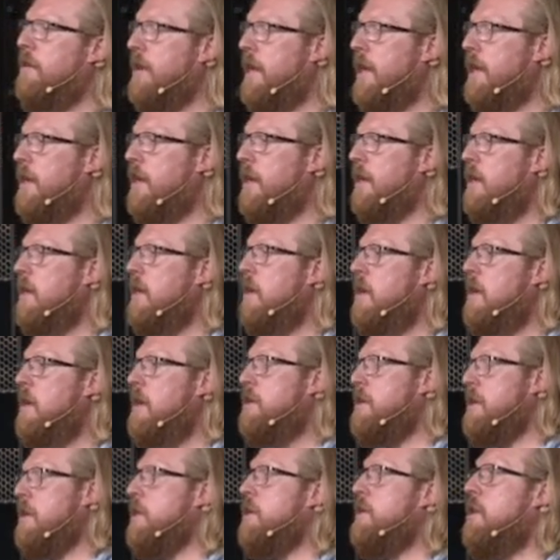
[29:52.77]
You
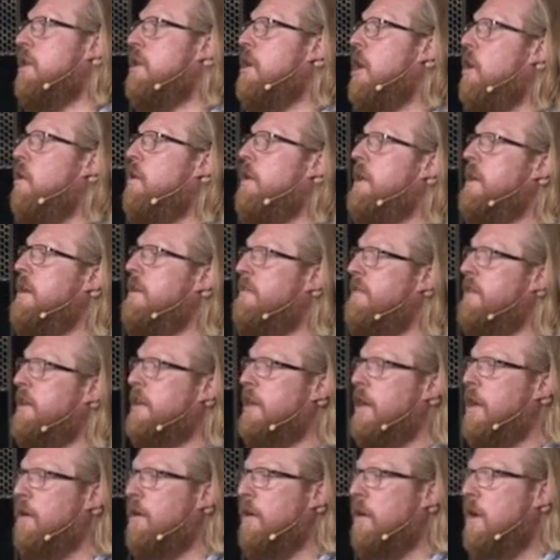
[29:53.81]
have to go in and
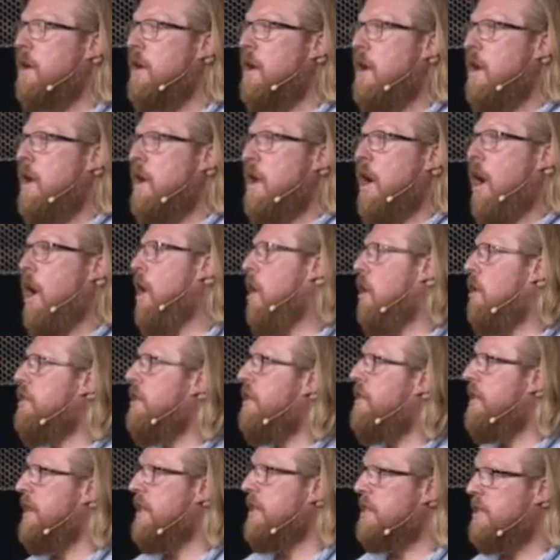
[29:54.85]
figure out all the
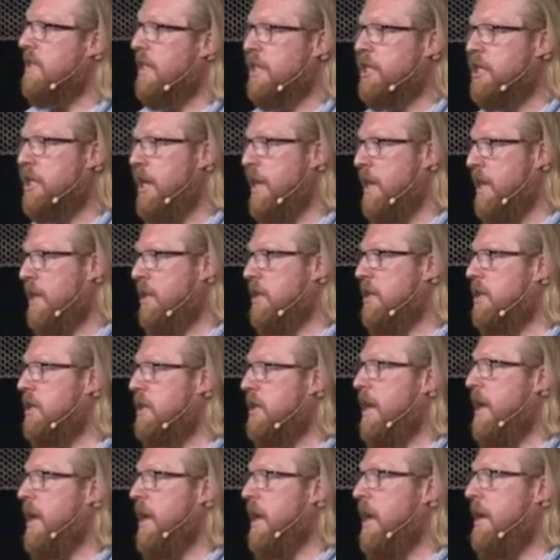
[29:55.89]
things they changed
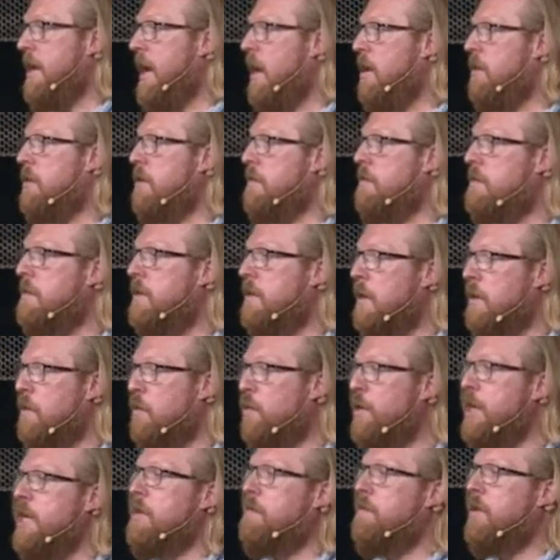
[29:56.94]
and how to
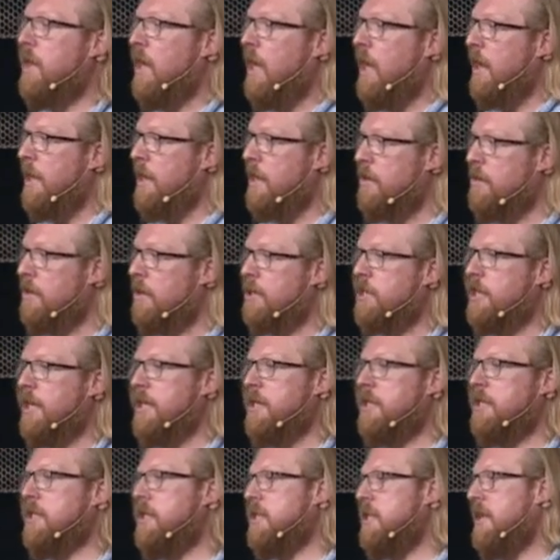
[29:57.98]
reapply your
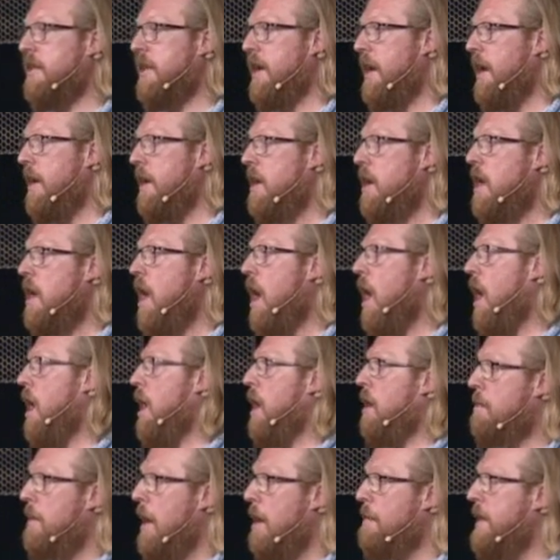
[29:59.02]
changes to that.
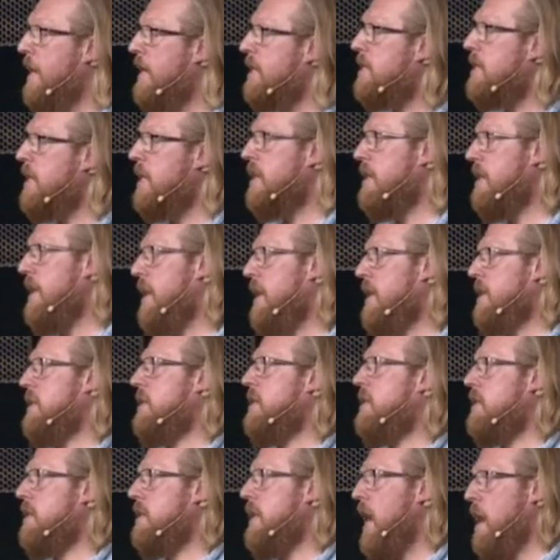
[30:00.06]
I'm not saying that
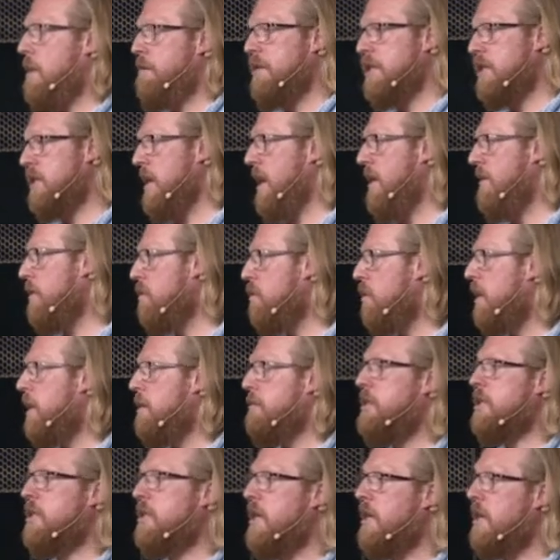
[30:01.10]
happens to everyone. I'm
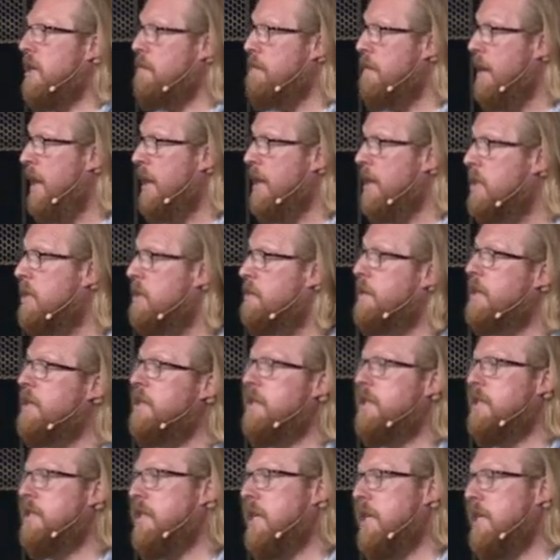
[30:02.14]
just saying in my
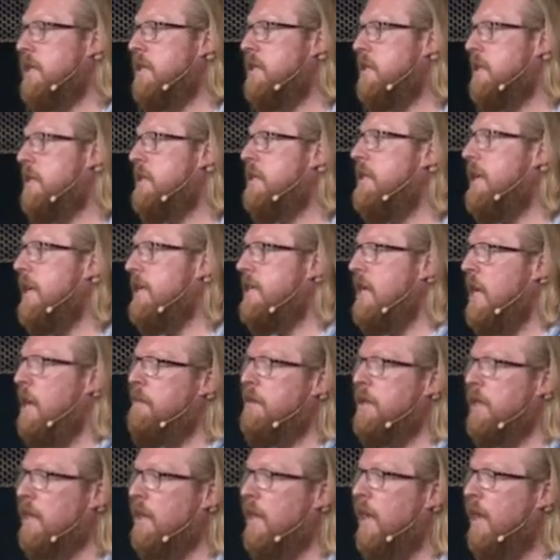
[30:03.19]
experience that's
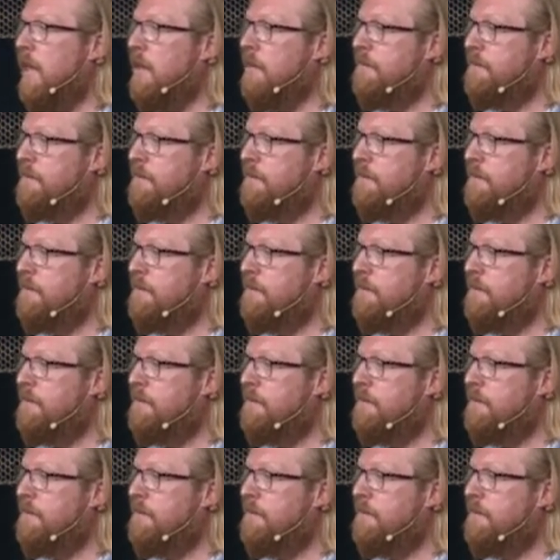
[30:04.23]
happened a lot.